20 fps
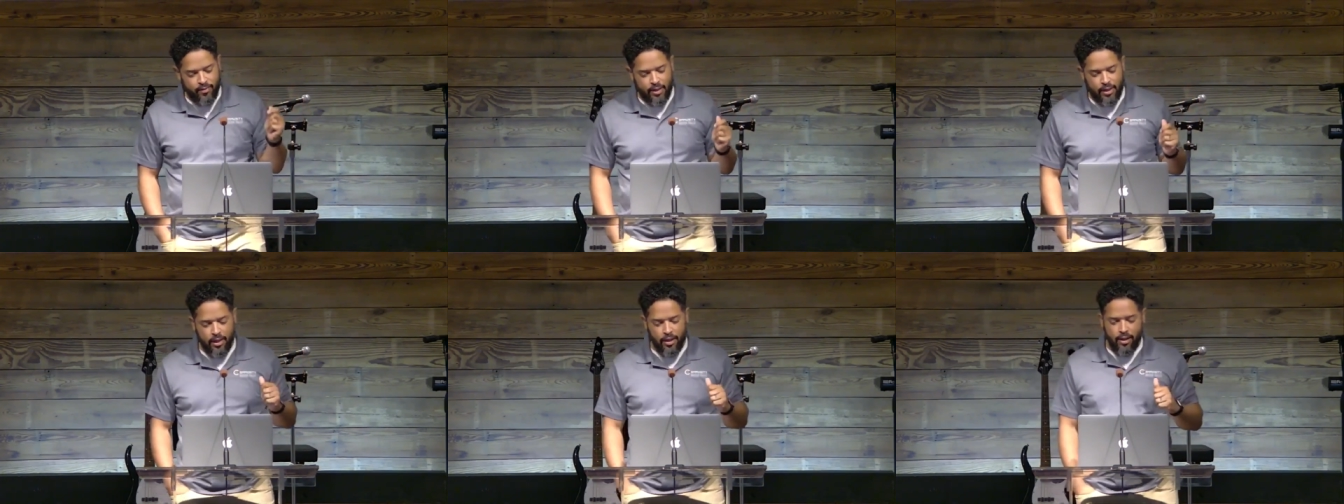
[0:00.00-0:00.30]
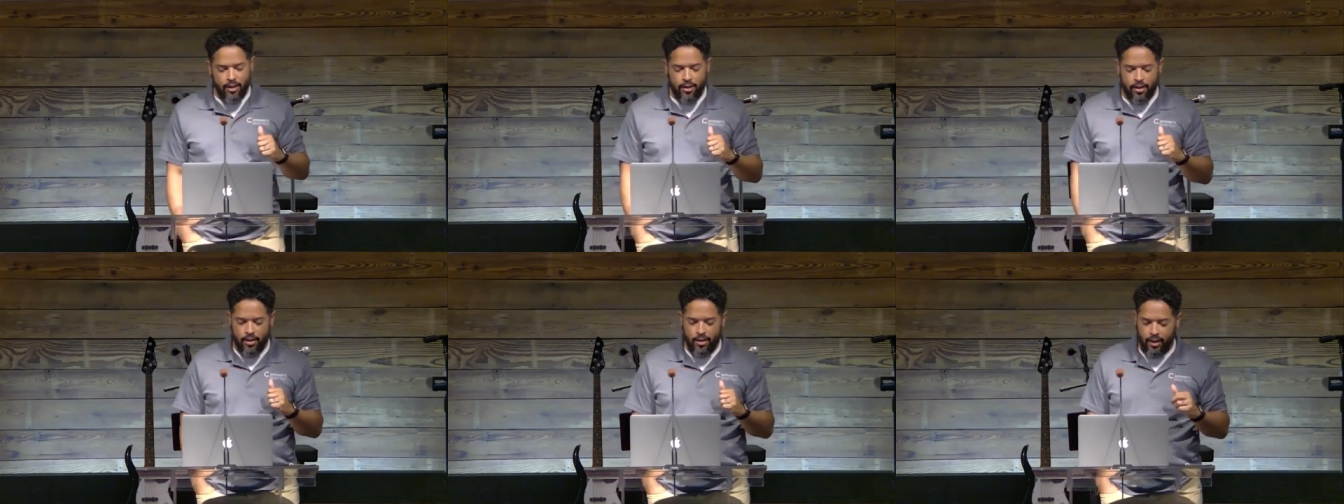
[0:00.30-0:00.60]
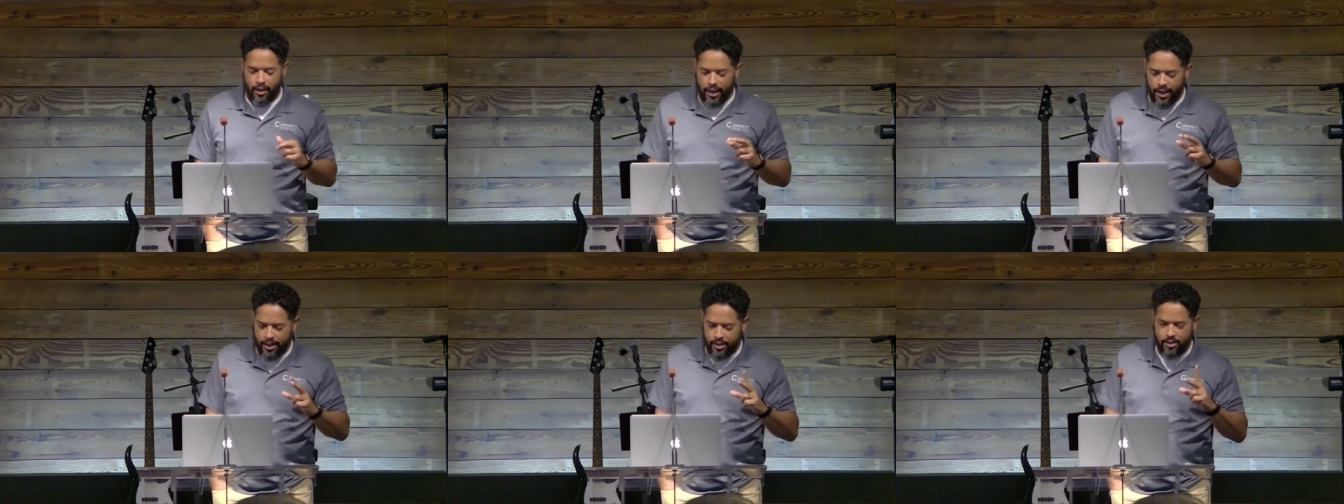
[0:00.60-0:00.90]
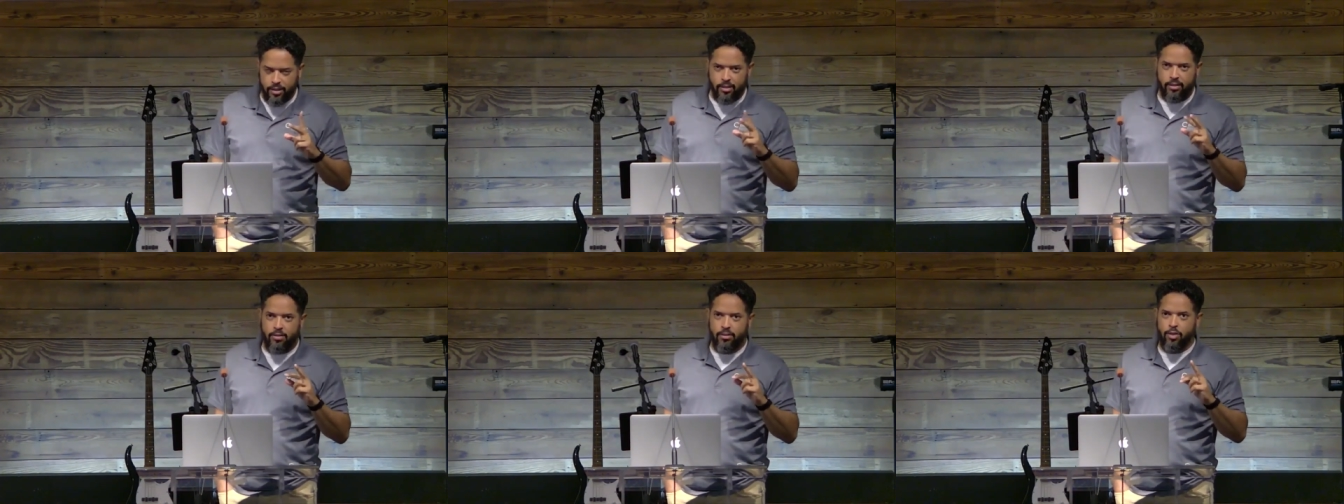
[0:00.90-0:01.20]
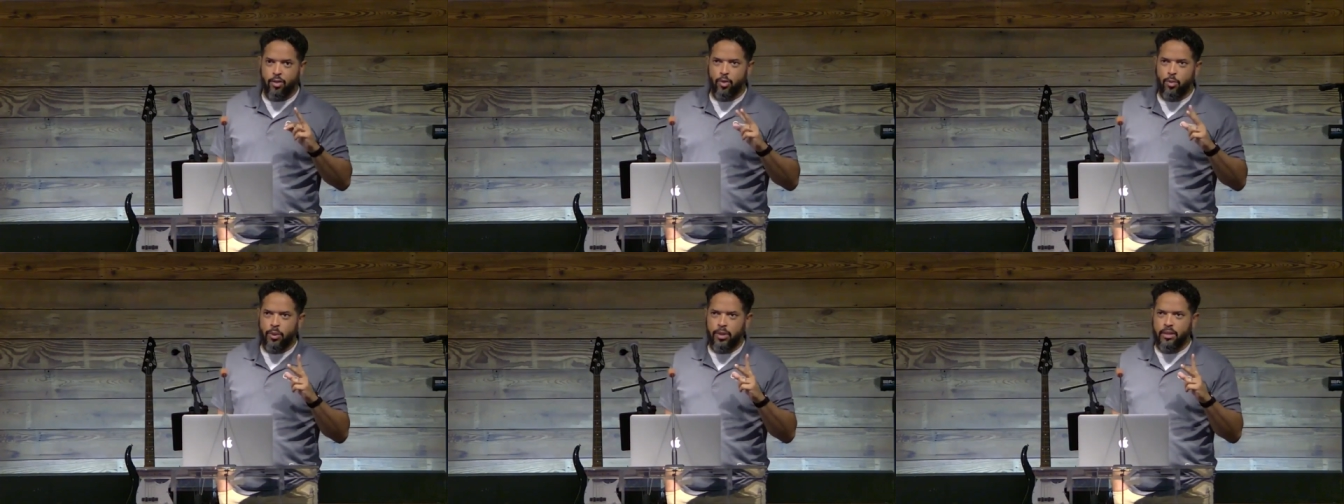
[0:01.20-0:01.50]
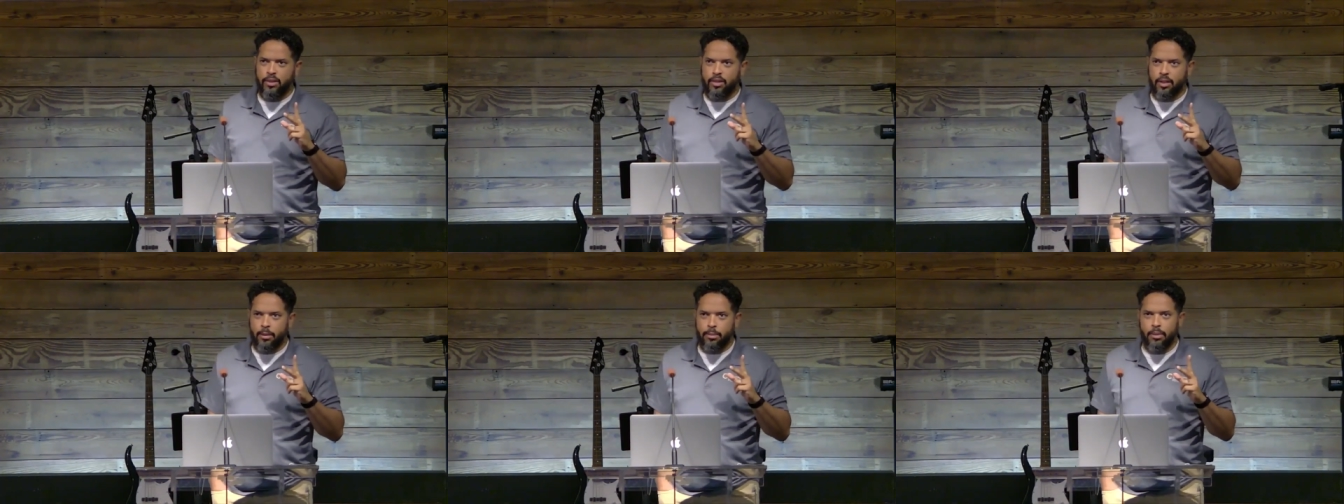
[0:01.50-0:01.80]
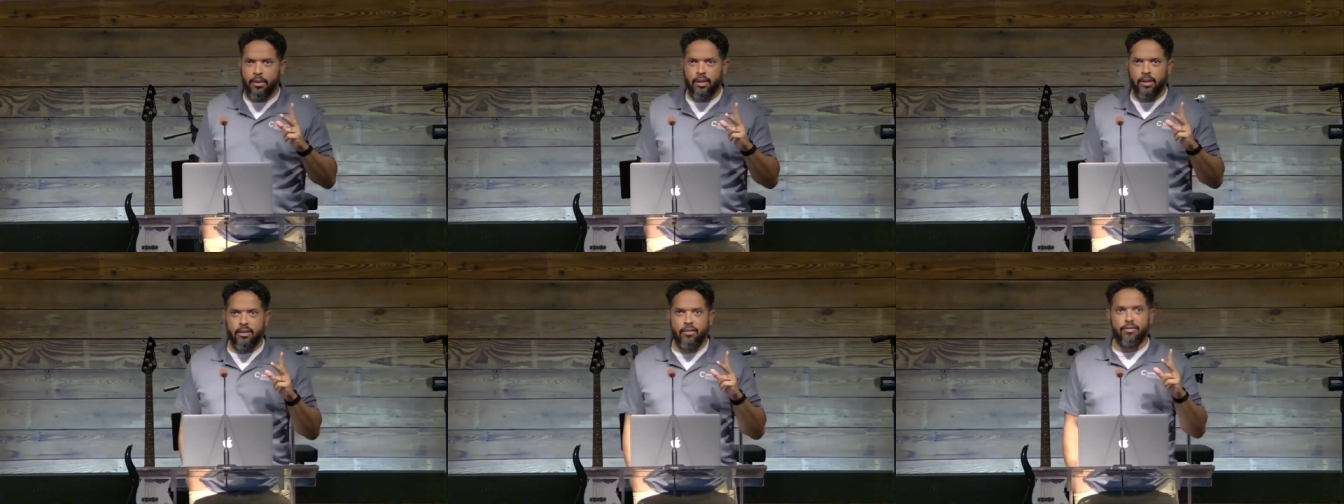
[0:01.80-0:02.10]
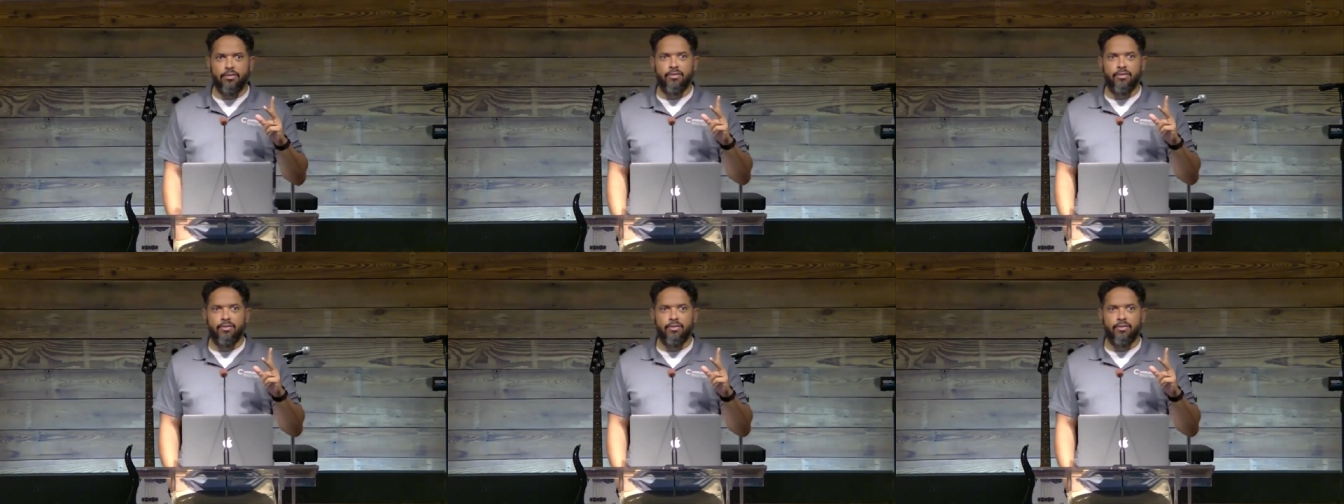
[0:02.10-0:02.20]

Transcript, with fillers: uh, the last two weeks, I believe,